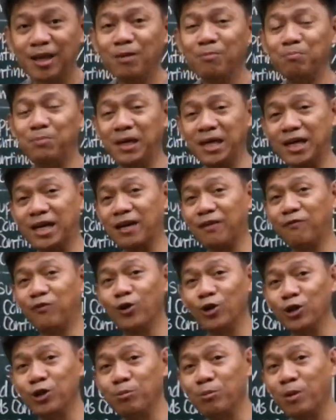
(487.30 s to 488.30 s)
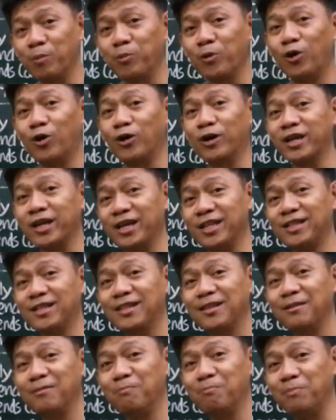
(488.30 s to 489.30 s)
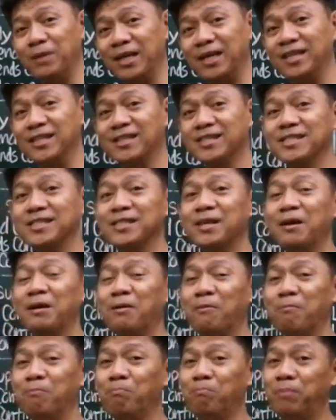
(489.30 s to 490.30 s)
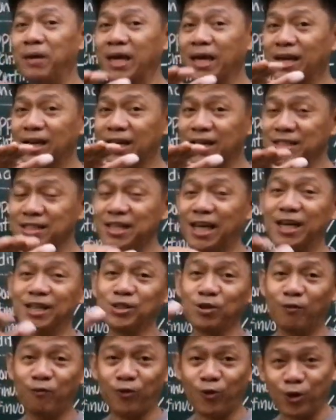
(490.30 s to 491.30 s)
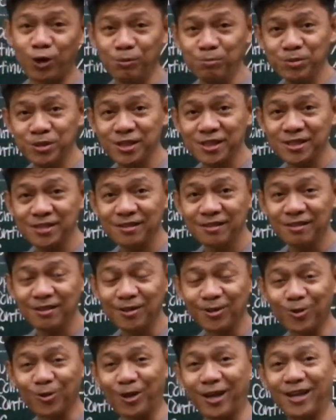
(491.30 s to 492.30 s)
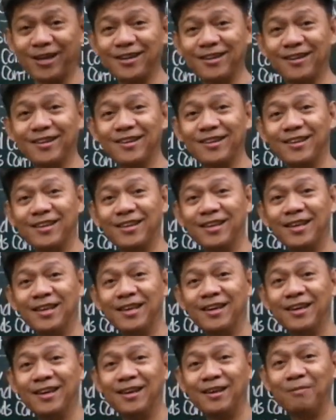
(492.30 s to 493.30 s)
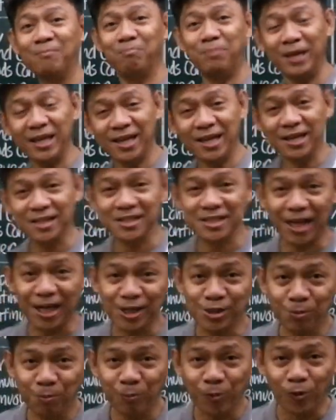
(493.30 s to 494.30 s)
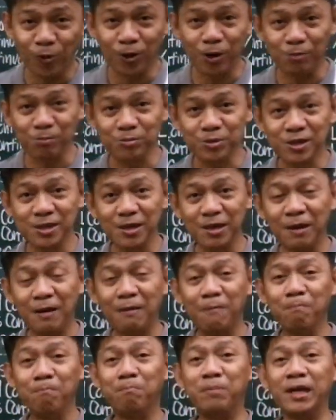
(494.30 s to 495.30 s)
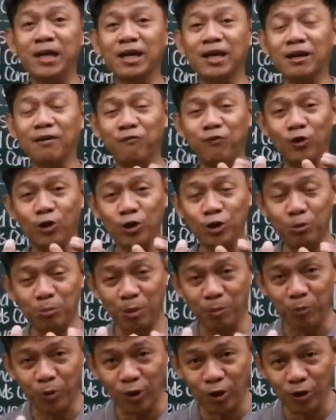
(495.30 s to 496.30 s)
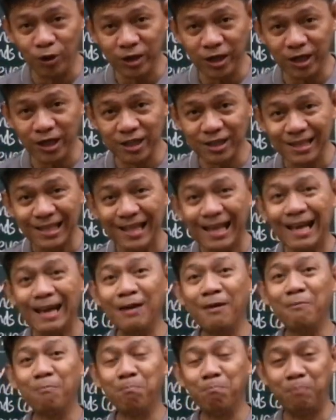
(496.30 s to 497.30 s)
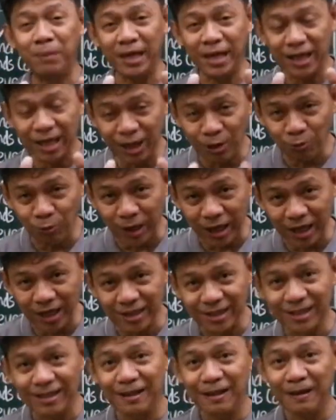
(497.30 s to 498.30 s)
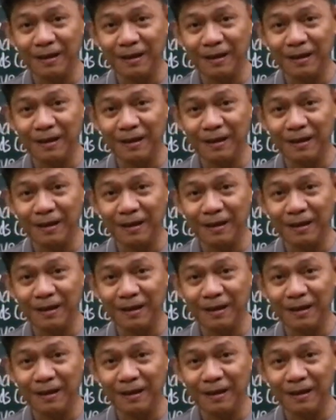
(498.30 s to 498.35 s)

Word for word: Bigger volume of concrete means bigger size of forms, correct? Bigger size of forms, bigger volume of concrete, bigger weight,